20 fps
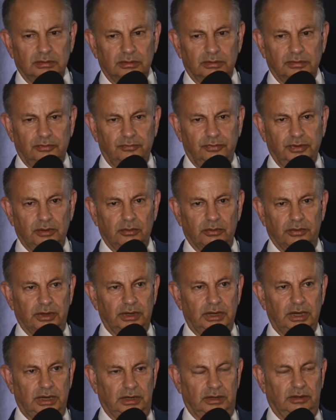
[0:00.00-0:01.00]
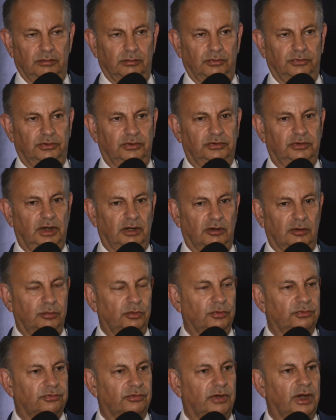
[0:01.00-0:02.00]
feel that Hitler was a
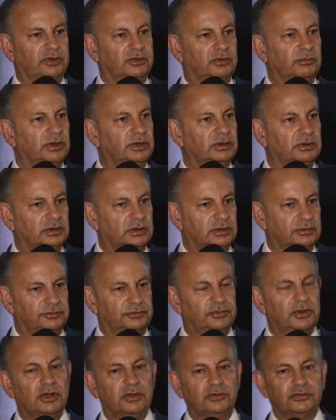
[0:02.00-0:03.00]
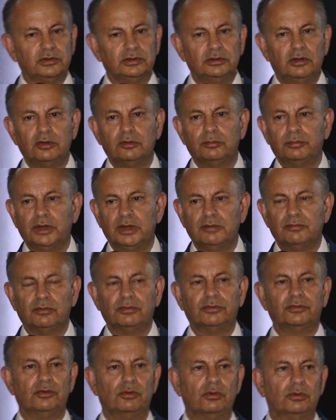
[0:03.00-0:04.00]
terrible threat. I mean, at first, a lot of people
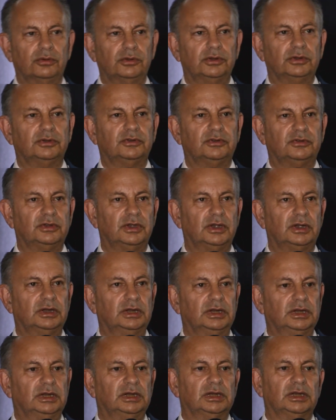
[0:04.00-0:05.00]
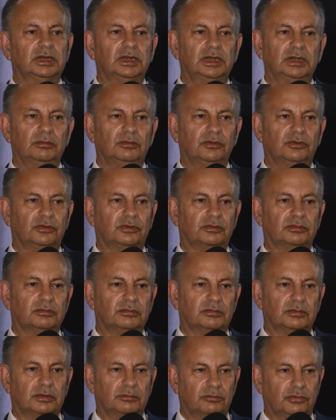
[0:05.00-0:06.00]
thought that uh, he
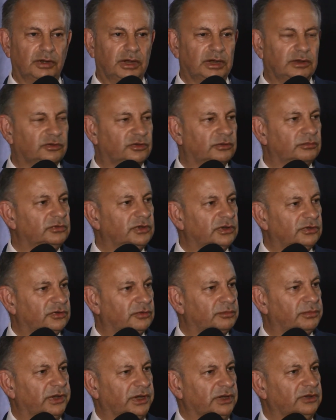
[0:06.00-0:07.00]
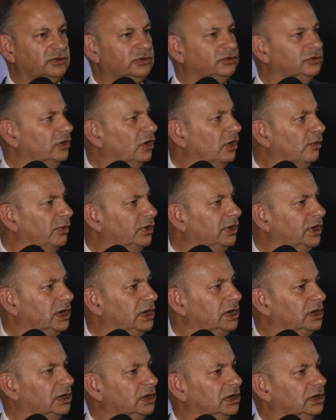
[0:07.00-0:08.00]
was bringing some discipline to
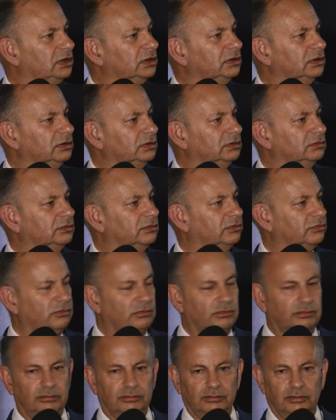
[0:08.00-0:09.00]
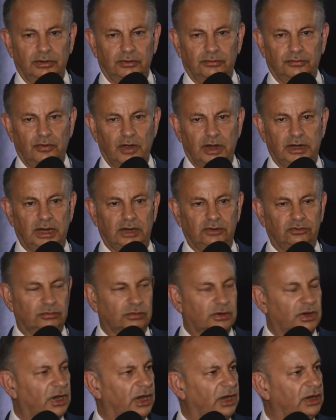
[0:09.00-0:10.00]
Germany uh, through its
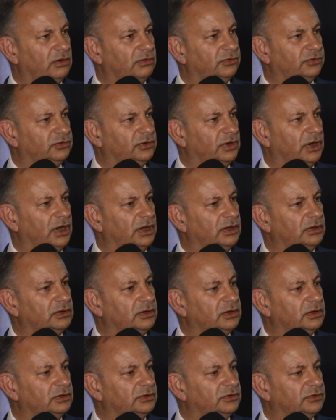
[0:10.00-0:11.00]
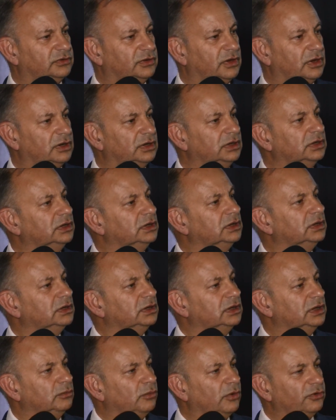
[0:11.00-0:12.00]
financial chaos and that uh,
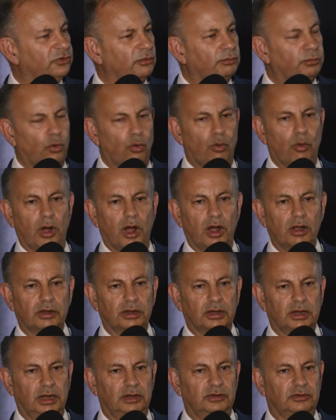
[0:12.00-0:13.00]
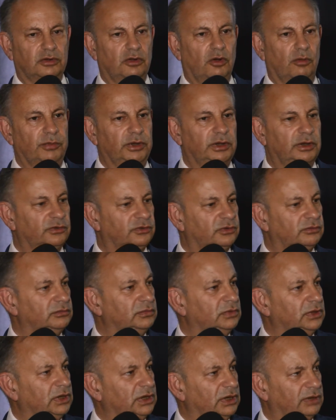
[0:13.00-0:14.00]
he was a bulwark against communism.
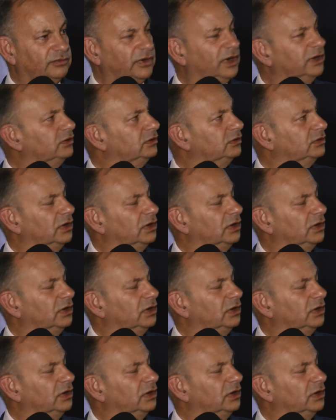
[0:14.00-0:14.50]
In fact,